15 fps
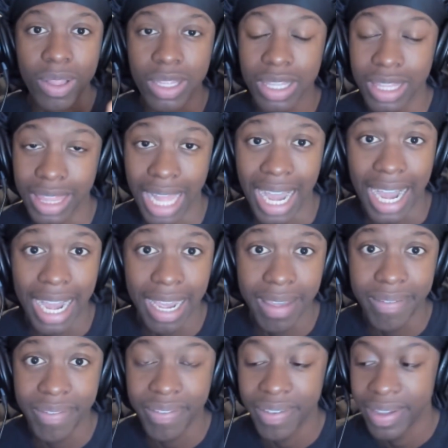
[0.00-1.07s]

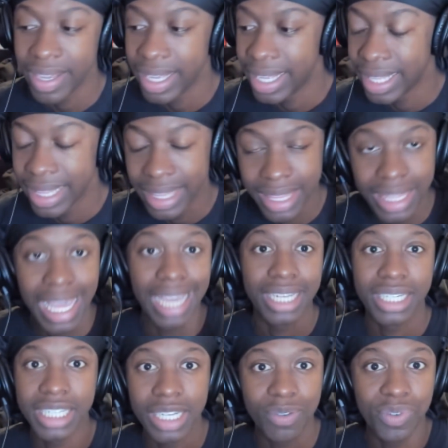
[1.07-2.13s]
live, that
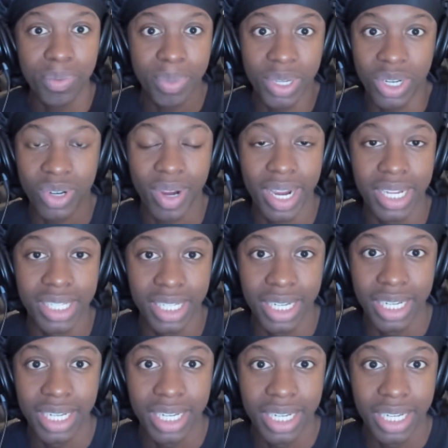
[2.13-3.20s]
shit would be
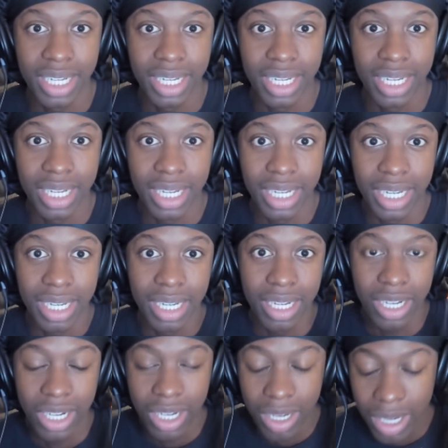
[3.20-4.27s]
crazy.
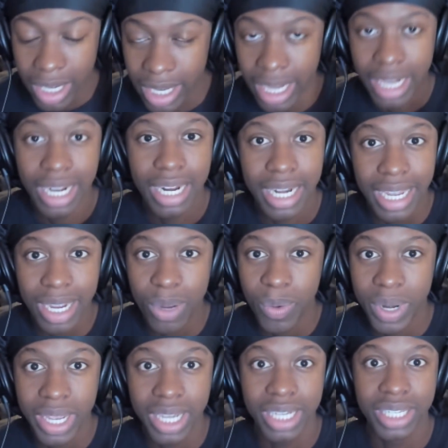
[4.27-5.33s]
Get a nigga
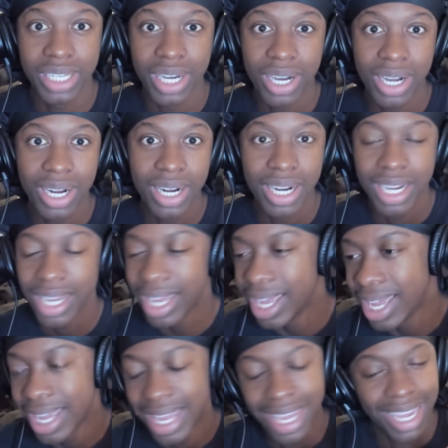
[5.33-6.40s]
with a guitar,
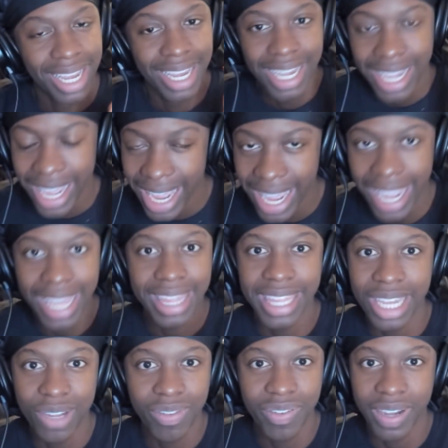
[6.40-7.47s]
and
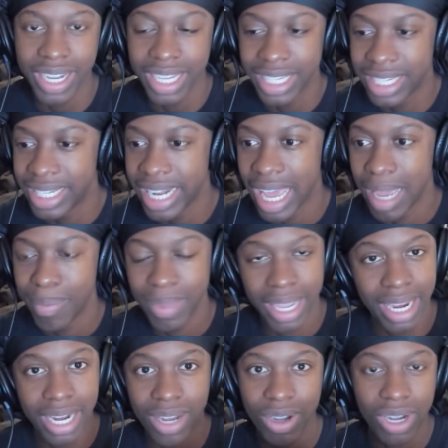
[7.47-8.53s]
they'll fucking snap. Like,
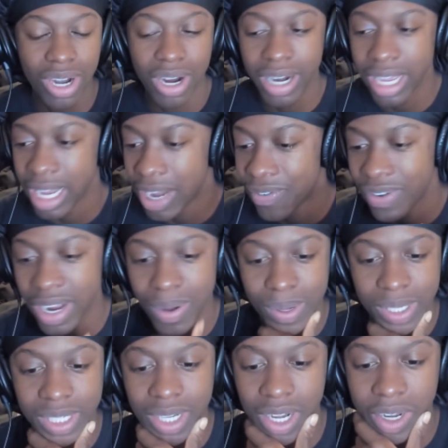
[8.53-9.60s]
you know, Cardi, I forgot what
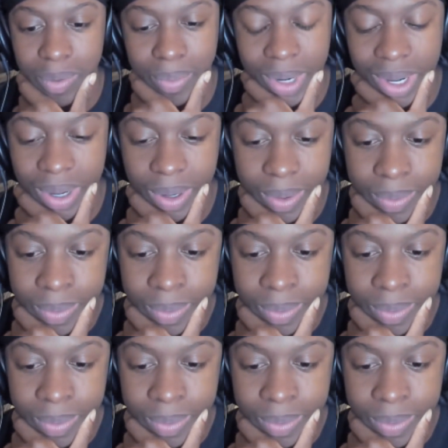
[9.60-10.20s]
song, bro.